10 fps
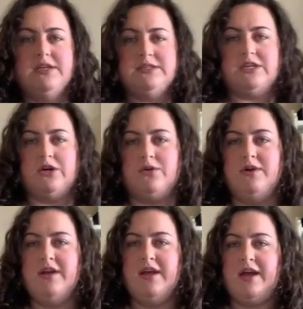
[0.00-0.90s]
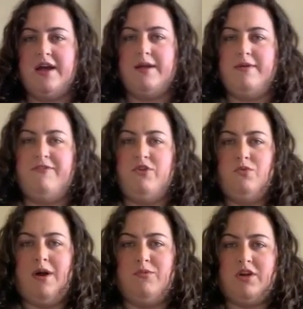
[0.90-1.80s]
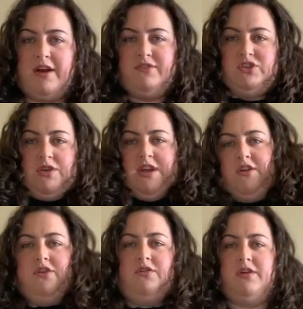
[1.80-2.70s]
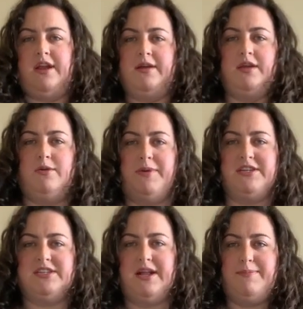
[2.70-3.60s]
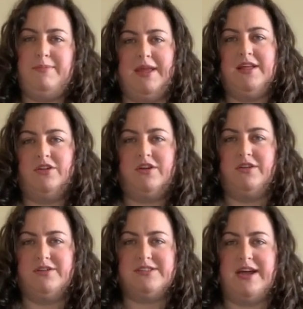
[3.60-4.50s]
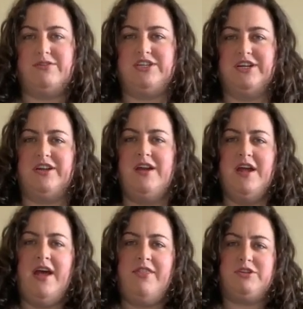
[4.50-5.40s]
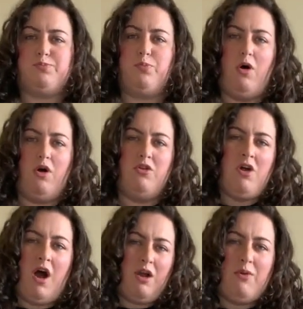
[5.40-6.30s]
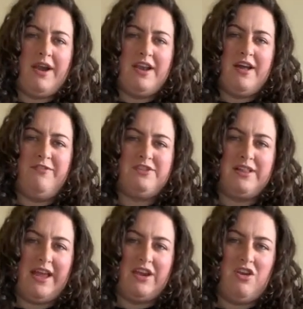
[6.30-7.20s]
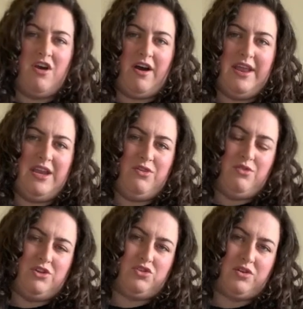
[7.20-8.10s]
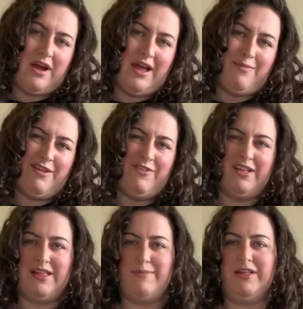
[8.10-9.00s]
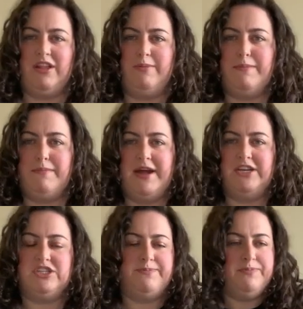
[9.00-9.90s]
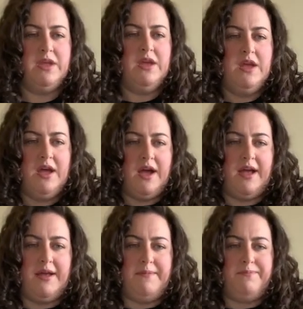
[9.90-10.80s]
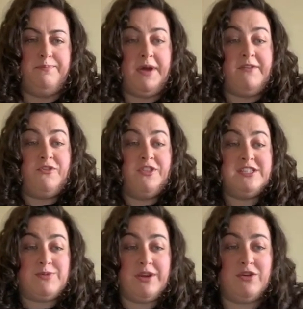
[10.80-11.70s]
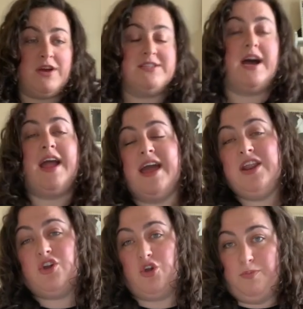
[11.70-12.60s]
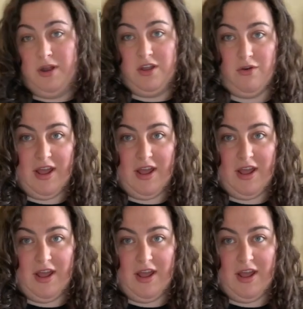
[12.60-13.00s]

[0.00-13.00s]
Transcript: So if you want more coverage, you can, or you can kind of, bunch it up and make it look a little slouchier. There's not quite enough to like knot it. You could try, but I feel like that'd be a little bit much. But for this one, you guys, I had a coupon code.